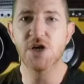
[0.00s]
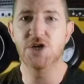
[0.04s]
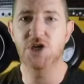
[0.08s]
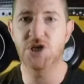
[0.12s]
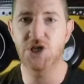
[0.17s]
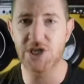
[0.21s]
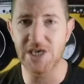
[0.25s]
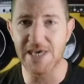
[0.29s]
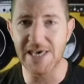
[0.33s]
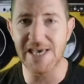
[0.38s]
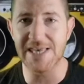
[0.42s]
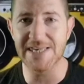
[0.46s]

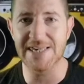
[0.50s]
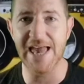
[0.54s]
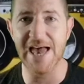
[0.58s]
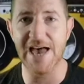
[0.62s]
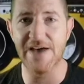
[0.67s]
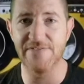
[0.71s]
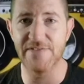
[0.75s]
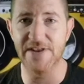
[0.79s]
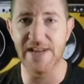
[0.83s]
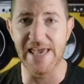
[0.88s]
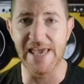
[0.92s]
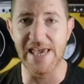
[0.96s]
she is
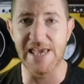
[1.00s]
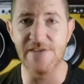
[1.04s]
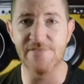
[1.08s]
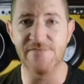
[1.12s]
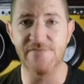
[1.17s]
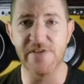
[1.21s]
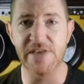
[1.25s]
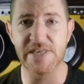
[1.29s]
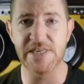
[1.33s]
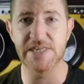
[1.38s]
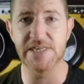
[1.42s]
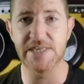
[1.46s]
having a
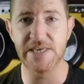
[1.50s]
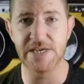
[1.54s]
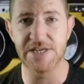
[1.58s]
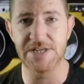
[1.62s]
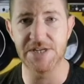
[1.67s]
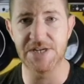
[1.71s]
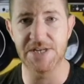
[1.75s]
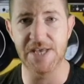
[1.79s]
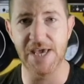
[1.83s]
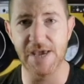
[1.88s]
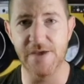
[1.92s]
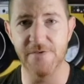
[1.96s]
visitor
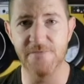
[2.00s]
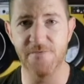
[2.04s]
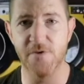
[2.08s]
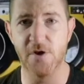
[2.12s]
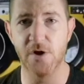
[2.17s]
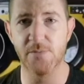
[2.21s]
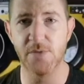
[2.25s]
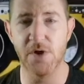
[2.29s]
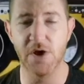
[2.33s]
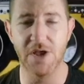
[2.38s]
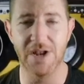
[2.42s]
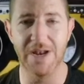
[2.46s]
today
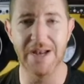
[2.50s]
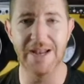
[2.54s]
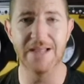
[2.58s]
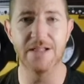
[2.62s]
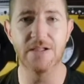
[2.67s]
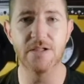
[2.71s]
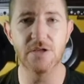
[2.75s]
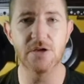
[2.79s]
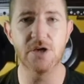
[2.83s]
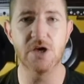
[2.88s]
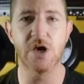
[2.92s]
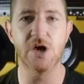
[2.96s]
from her
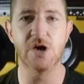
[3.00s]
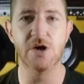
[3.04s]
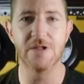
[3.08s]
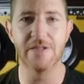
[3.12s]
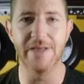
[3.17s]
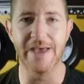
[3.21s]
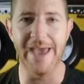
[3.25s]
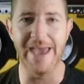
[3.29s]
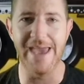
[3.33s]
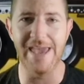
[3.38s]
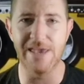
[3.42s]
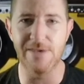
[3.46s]
little
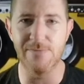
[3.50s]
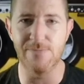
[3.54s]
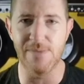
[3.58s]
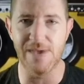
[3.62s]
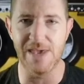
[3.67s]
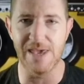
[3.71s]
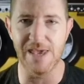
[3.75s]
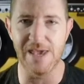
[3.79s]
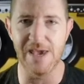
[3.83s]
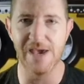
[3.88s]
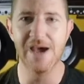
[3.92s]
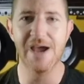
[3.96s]
girl
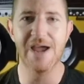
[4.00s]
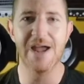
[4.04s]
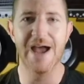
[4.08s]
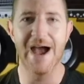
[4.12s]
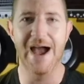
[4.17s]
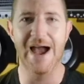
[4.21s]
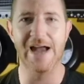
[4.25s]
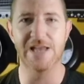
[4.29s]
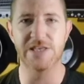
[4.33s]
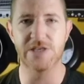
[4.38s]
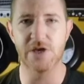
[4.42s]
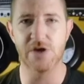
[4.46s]
Amy
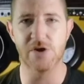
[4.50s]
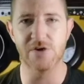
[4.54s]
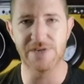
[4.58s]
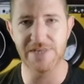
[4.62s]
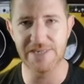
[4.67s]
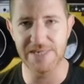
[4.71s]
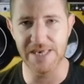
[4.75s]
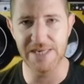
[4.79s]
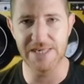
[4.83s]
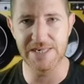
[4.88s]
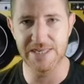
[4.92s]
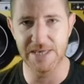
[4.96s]
and her
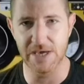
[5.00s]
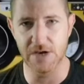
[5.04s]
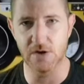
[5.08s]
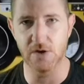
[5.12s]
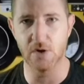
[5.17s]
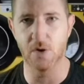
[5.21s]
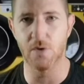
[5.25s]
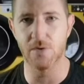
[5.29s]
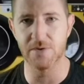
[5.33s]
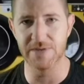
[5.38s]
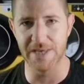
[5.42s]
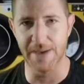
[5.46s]
sister
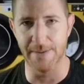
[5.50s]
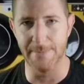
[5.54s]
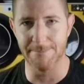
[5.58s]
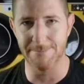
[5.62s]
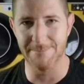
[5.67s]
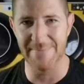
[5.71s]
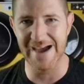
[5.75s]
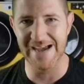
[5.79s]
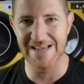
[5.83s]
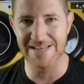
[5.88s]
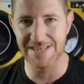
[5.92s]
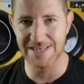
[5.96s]
called
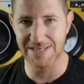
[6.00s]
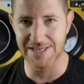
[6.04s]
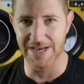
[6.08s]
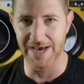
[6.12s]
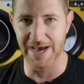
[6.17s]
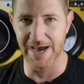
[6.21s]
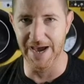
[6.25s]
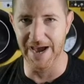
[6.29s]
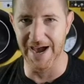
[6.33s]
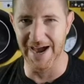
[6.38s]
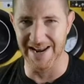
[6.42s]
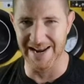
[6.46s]

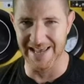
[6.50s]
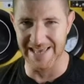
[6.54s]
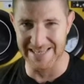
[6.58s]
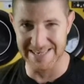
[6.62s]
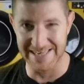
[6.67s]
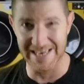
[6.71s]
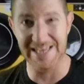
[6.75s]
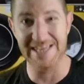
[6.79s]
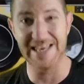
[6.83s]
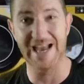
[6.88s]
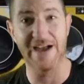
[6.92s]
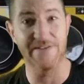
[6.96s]
Amanda, and I
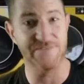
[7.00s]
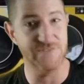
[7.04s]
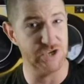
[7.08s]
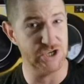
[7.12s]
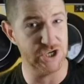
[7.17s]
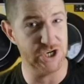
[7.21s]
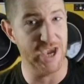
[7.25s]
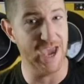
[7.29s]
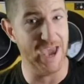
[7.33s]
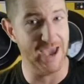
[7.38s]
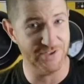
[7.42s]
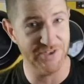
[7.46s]
did have to
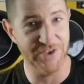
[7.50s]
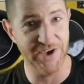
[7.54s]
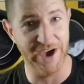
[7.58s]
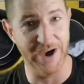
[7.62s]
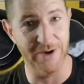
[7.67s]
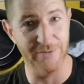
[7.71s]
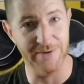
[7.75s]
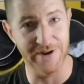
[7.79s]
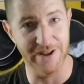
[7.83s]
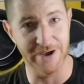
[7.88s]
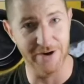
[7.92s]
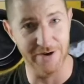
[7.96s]
check
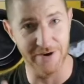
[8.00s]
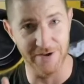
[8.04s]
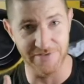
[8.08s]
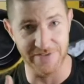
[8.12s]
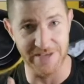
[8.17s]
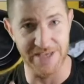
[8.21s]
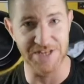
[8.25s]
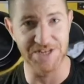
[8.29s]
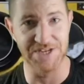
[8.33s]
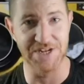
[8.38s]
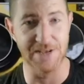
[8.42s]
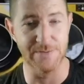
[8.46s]
that one out on
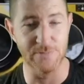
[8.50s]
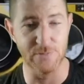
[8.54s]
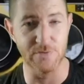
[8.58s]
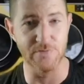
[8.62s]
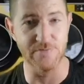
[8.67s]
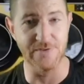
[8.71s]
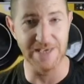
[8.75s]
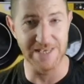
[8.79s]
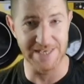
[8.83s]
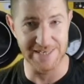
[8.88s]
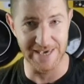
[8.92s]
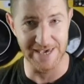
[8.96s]
the Internet
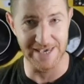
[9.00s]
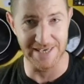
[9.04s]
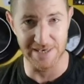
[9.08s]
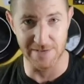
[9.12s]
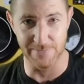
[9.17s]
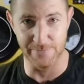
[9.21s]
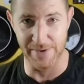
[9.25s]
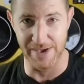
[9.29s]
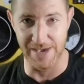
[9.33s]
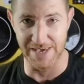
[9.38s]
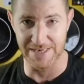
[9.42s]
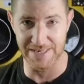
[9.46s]
Movie
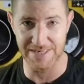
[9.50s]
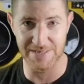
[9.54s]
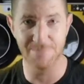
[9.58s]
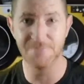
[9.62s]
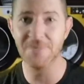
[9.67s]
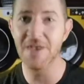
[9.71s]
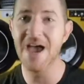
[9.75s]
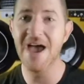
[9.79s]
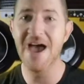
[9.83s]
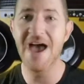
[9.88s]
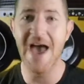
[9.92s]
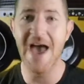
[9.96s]
Database.